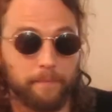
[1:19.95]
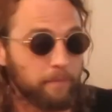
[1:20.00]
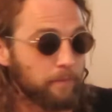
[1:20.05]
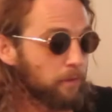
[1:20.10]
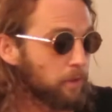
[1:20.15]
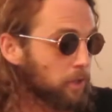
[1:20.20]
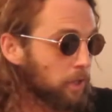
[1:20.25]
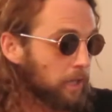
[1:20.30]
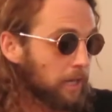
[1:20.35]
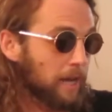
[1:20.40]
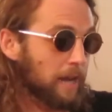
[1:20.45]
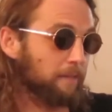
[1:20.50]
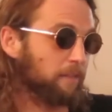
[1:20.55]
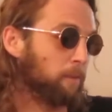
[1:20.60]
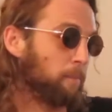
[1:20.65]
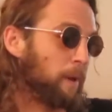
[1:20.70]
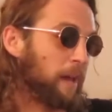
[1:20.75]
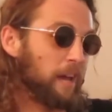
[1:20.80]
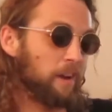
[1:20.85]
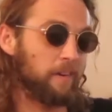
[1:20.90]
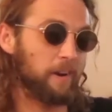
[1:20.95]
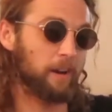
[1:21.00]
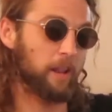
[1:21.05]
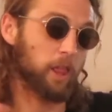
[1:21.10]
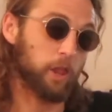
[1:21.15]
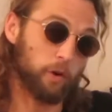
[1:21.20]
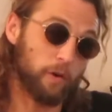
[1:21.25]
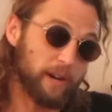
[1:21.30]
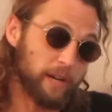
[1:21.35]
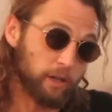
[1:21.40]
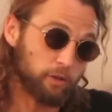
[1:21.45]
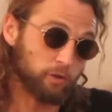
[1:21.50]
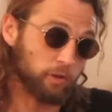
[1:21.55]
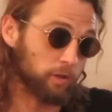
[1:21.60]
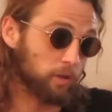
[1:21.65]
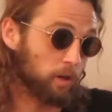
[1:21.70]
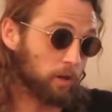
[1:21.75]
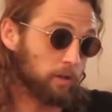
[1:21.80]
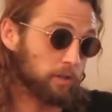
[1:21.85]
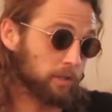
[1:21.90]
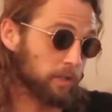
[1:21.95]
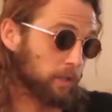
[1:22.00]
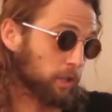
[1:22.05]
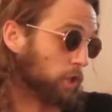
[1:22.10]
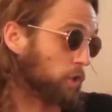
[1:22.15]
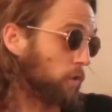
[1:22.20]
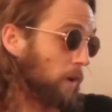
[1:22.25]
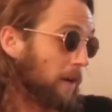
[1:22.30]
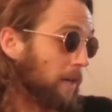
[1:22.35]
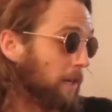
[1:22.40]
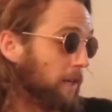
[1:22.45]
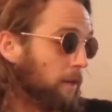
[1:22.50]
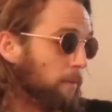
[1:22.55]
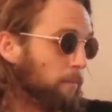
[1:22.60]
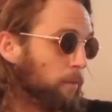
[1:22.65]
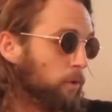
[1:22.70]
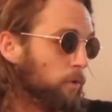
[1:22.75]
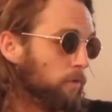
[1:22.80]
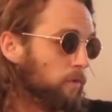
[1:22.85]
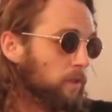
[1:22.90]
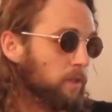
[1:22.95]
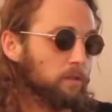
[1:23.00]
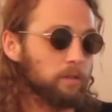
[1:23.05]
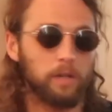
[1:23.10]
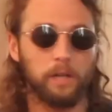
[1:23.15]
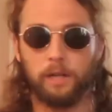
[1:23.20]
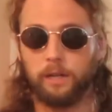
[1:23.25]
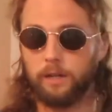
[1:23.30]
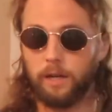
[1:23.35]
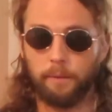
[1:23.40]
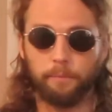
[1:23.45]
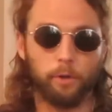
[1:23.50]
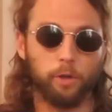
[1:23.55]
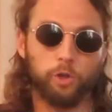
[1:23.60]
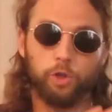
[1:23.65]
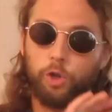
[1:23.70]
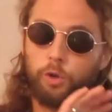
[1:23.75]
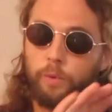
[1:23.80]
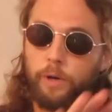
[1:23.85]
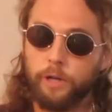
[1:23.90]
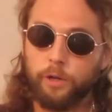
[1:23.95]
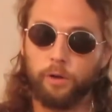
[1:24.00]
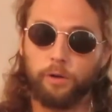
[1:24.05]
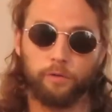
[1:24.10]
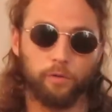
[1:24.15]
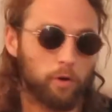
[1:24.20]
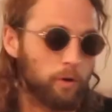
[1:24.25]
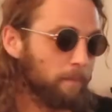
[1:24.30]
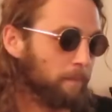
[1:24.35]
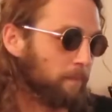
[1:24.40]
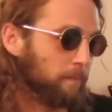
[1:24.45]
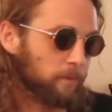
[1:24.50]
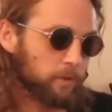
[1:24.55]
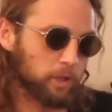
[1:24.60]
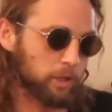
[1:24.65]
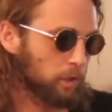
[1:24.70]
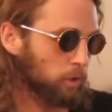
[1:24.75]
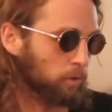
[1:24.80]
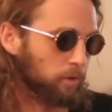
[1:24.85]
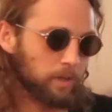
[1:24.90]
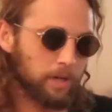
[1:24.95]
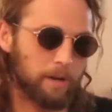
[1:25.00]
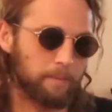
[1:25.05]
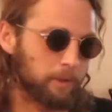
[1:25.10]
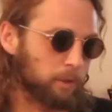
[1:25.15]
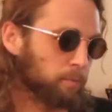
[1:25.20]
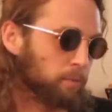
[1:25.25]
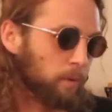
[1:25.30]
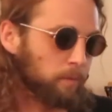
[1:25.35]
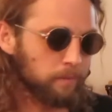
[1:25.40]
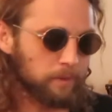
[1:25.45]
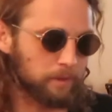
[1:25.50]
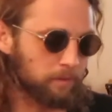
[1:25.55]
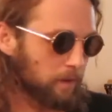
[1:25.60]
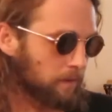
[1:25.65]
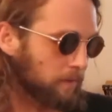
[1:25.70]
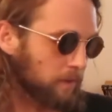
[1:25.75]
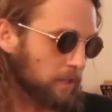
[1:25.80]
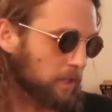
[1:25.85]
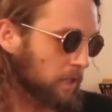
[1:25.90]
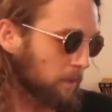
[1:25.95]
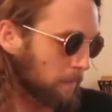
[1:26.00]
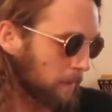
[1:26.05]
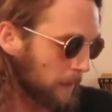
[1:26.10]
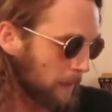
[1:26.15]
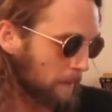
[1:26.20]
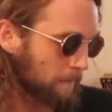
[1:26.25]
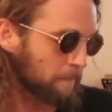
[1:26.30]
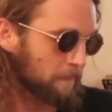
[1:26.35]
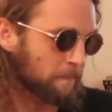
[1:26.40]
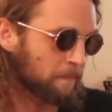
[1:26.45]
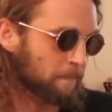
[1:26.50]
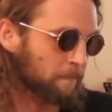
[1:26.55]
You're going to have to pay around $300 in Australia to move it. I'm not sure where you're from. Just look it up. It's probably roughly similar.